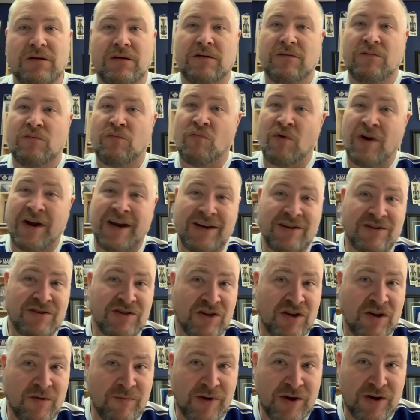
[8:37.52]
Wright
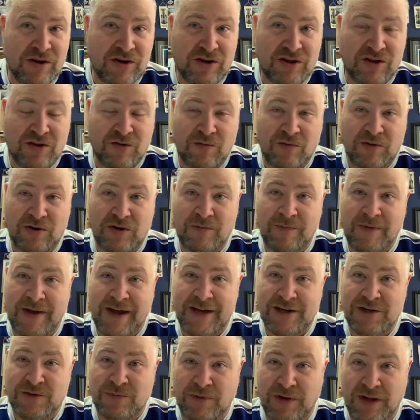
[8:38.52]
took him out in the world
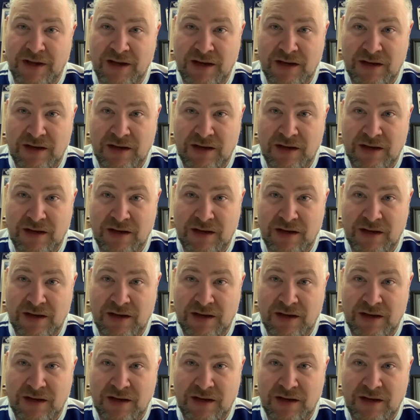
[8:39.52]
match play.